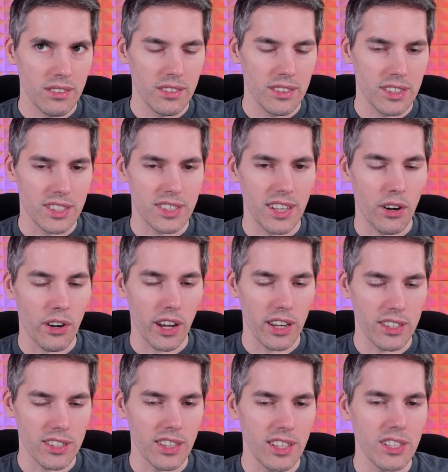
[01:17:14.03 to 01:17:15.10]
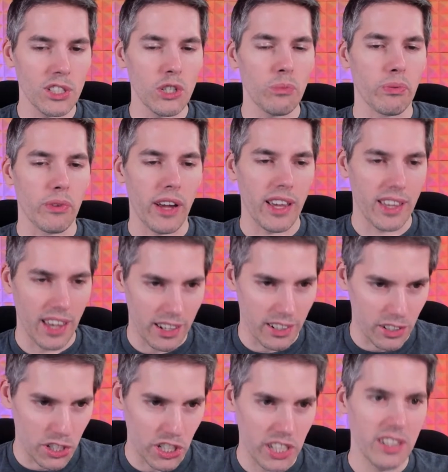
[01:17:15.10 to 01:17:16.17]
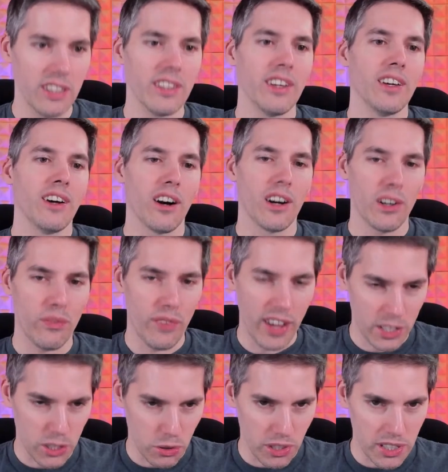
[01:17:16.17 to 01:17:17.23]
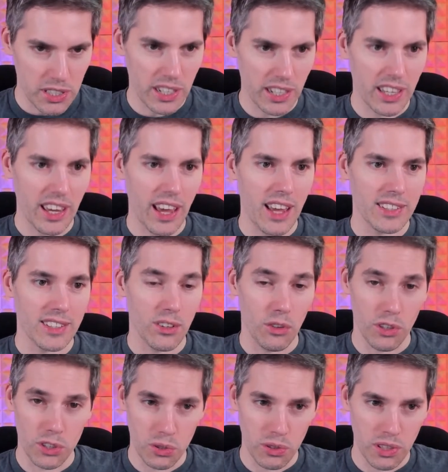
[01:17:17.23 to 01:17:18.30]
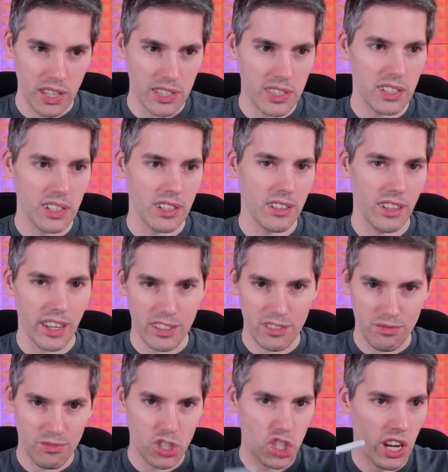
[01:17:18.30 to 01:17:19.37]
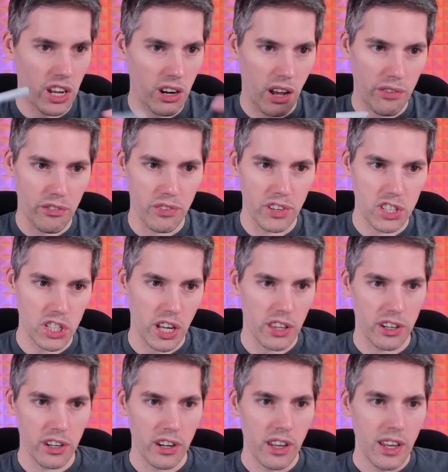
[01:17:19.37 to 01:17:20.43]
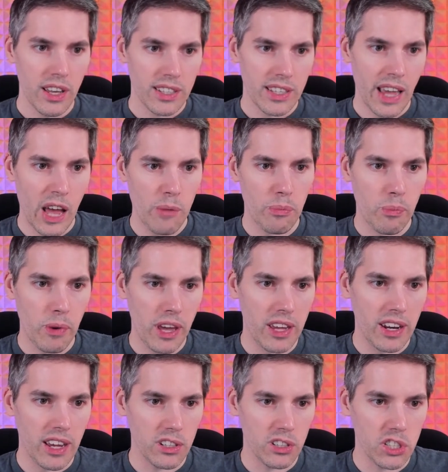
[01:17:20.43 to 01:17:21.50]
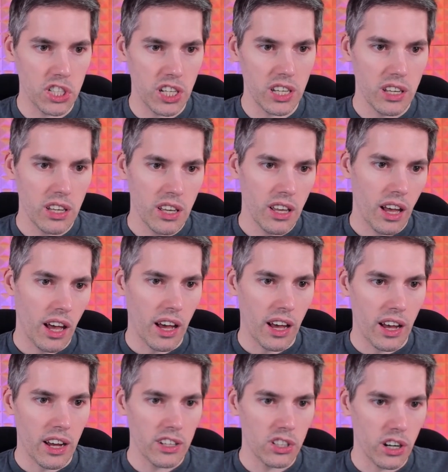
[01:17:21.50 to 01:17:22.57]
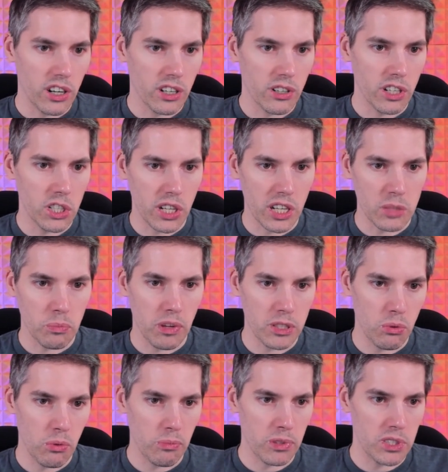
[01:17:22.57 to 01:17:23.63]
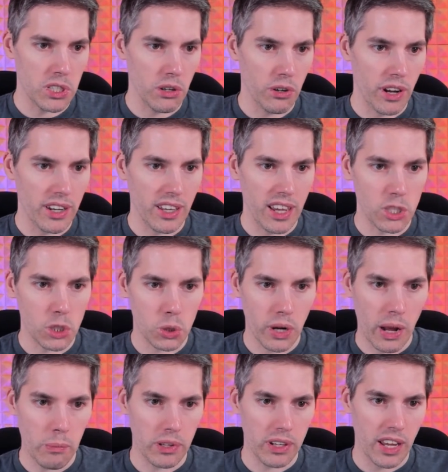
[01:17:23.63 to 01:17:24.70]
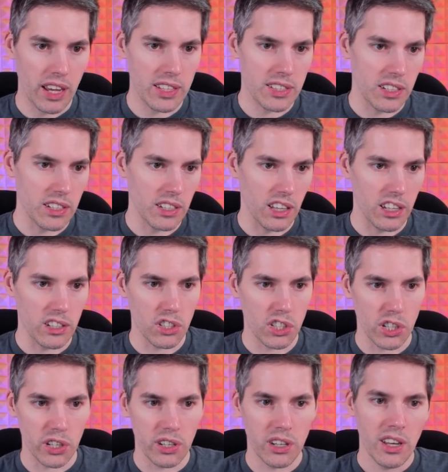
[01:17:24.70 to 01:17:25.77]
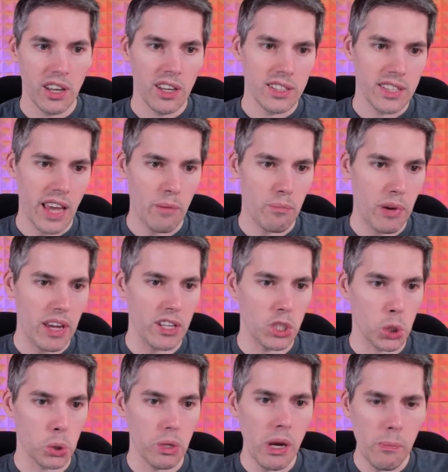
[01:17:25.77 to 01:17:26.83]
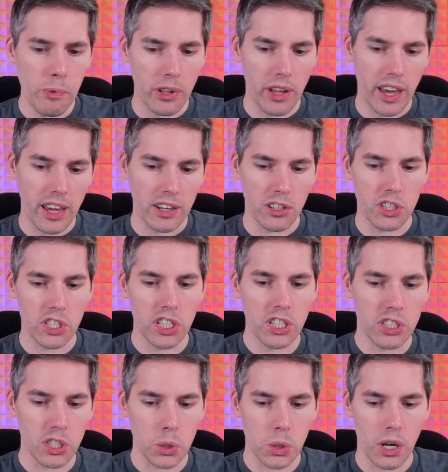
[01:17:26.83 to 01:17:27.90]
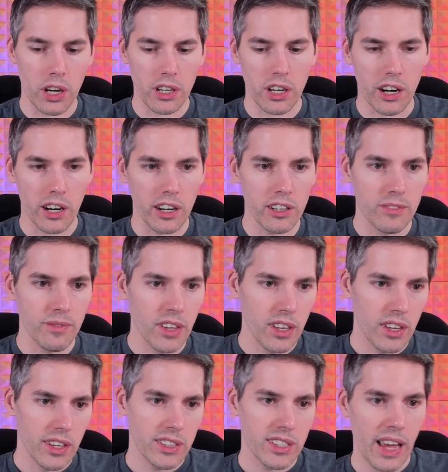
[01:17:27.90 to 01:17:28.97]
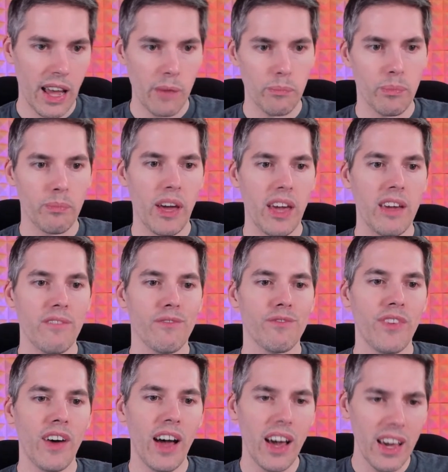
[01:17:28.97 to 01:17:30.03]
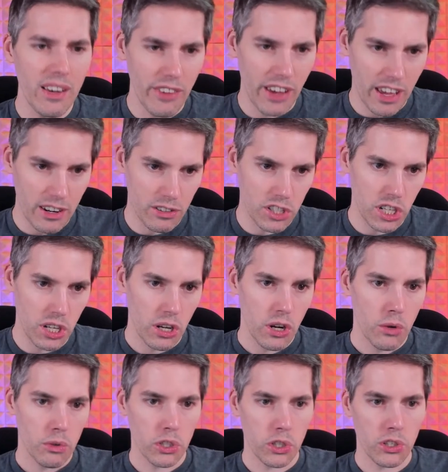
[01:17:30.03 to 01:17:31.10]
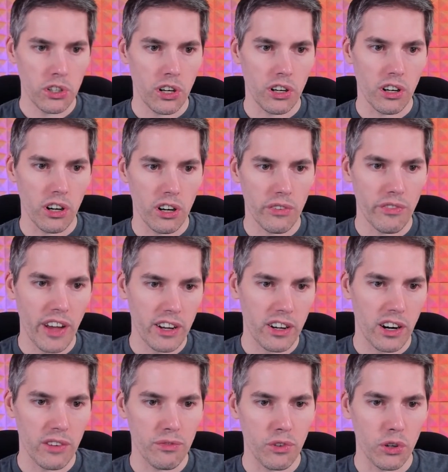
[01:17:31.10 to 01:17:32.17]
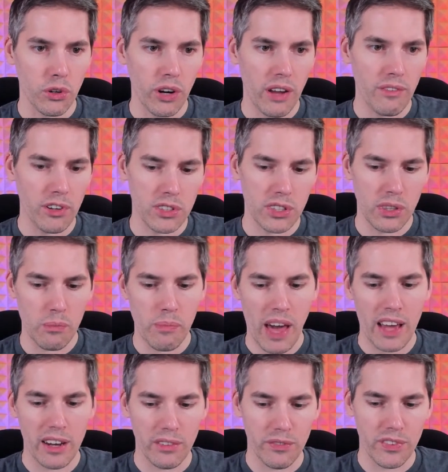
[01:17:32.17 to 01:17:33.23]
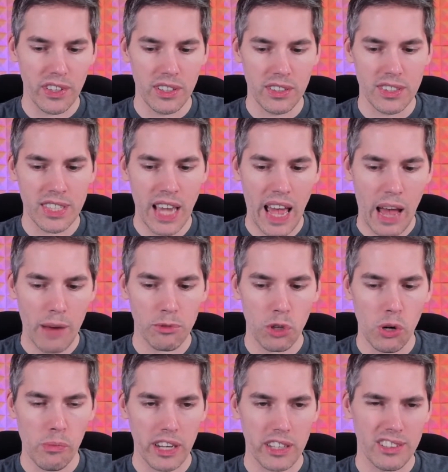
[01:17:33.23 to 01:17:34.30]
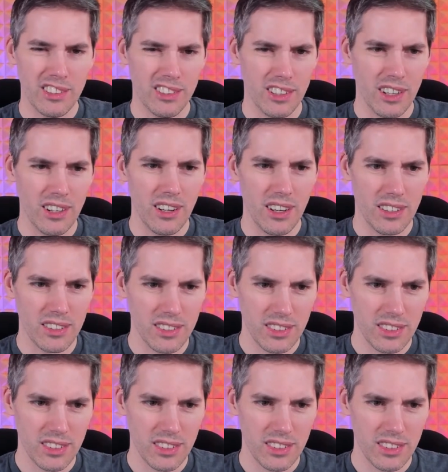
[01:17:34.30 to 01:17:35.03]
So, okay, so this could break energy. Artifacts are easy to cast and also easy to, like, chain off of each other. Tap, pay an energy. Uh, target creature gets plus one, plus zero, and gains trample and haste until end of turn. Tap, pay triple energy to draw a card. Tap, pay five energy. Return target artifact card from your graveyard to the battlefield tapped. Oh my goodness.